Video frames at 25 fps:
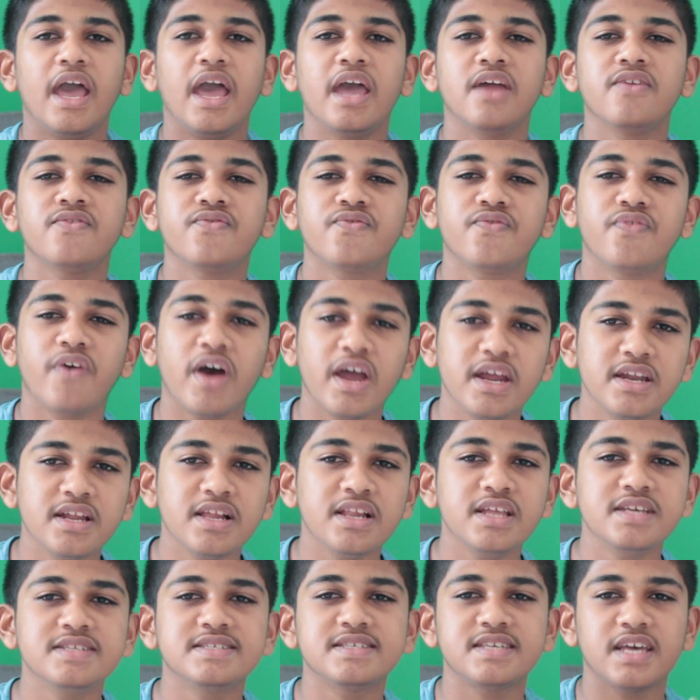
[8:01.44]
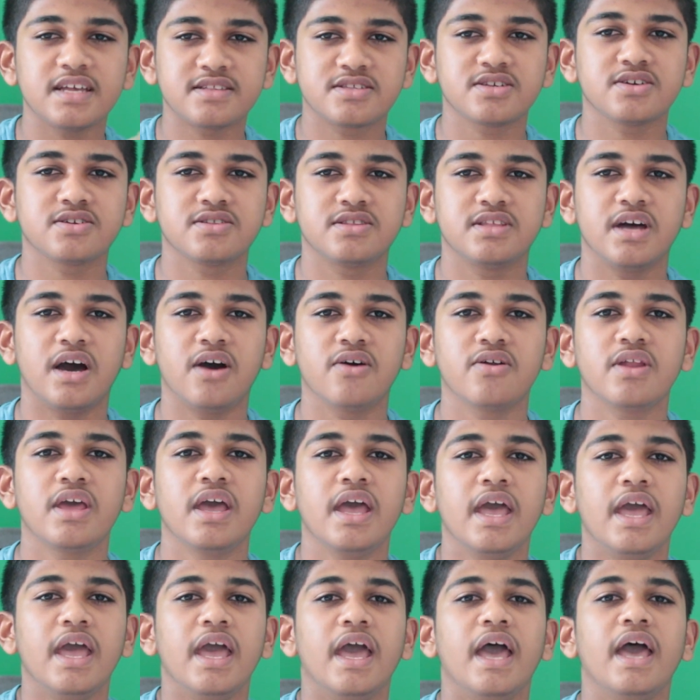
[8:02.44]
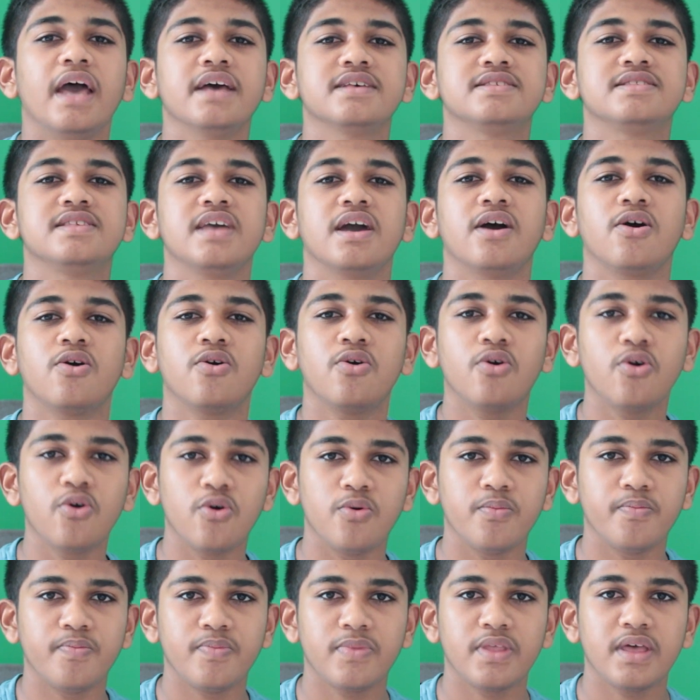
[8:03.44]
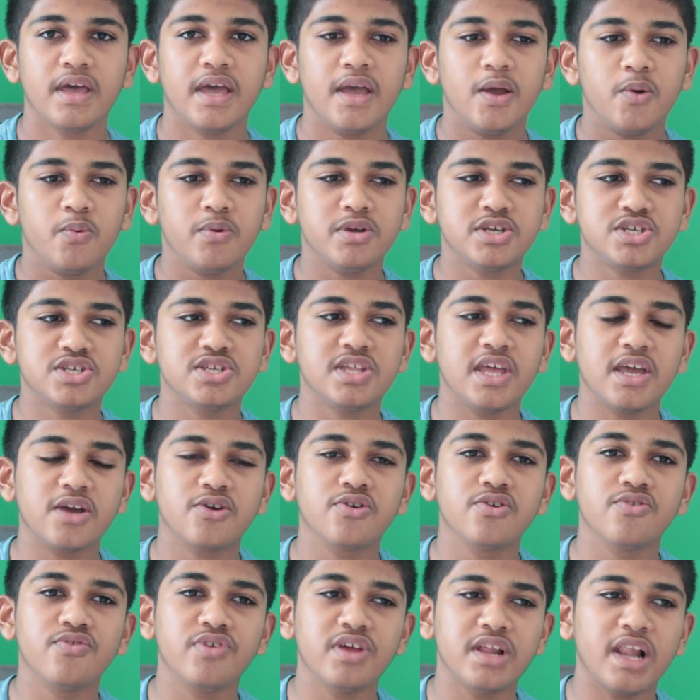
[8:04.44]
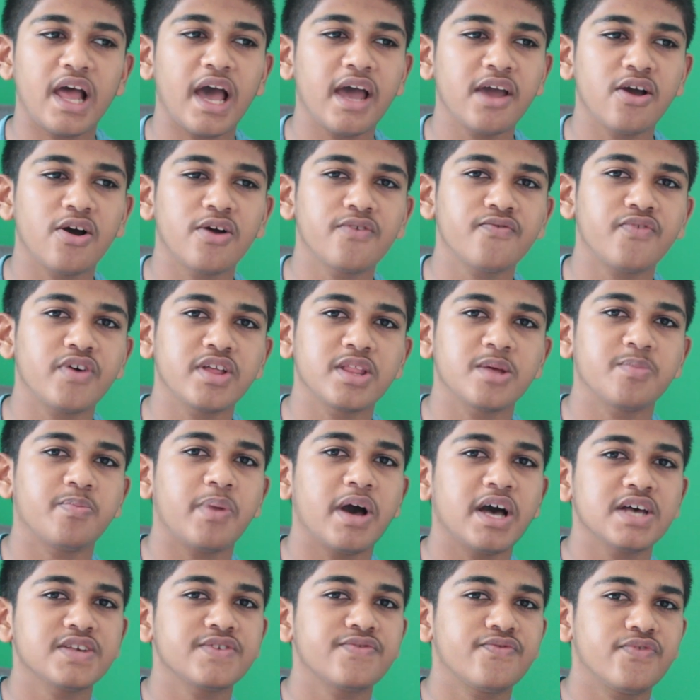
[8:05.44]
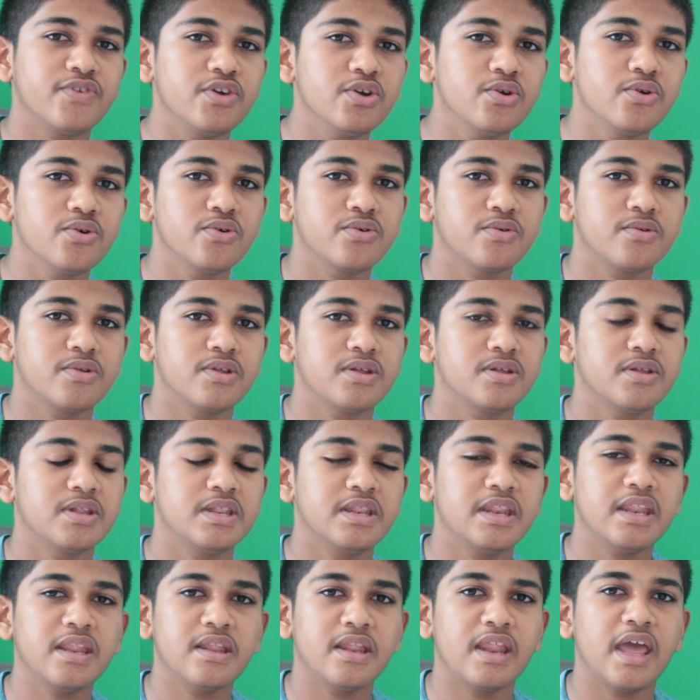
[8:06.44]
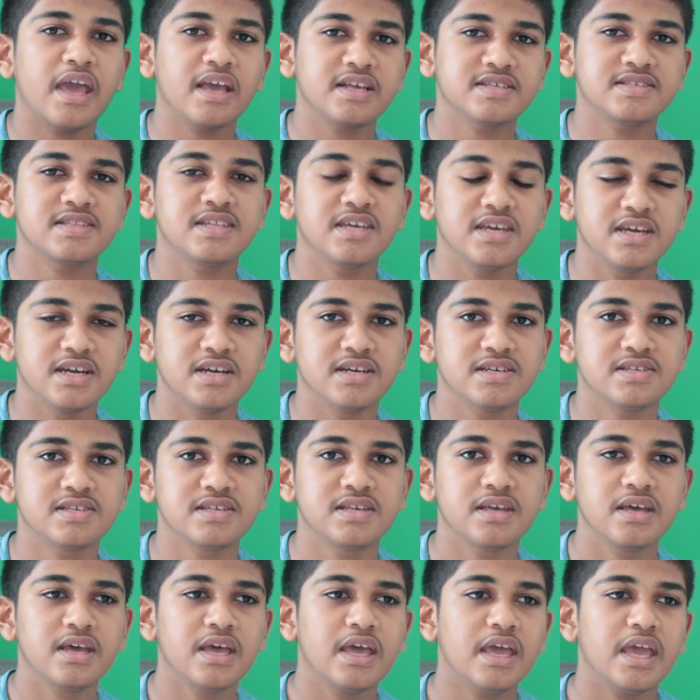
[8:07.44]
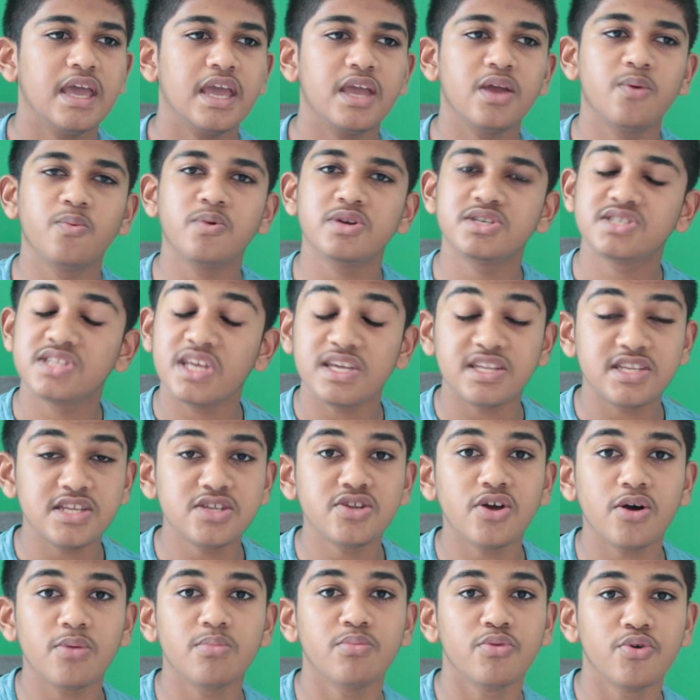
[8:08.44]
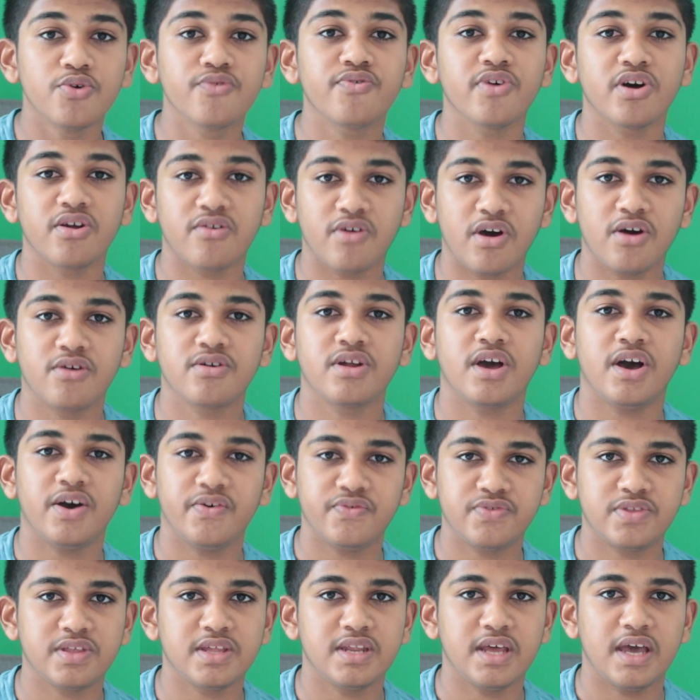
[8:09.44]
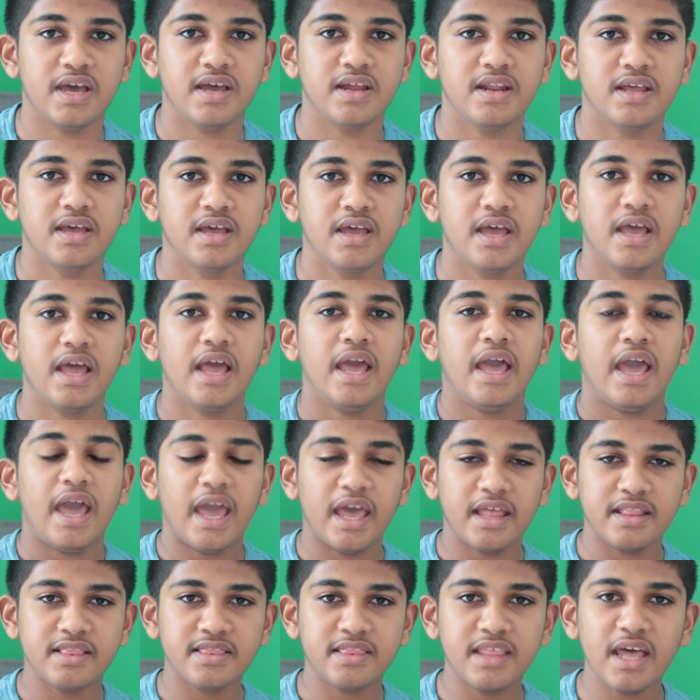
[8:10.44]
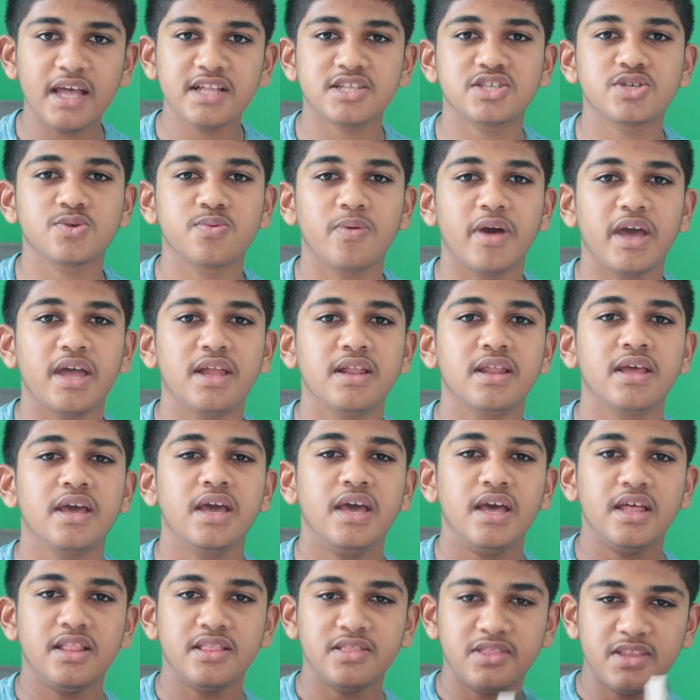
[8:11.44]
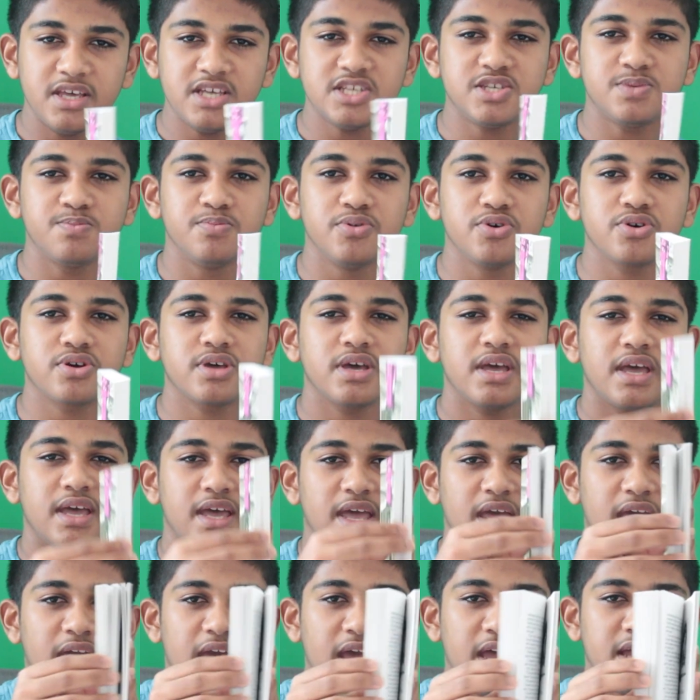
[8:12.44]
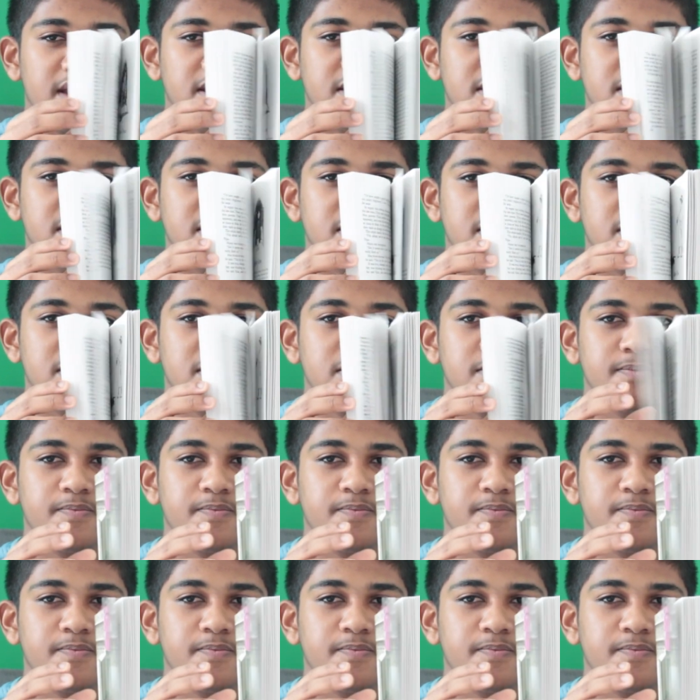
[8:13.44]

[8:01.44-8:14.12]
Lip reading: and finally settled down as their home, which they could rely on for the past few next years, in which they did not move around after that. And that's when this book ended.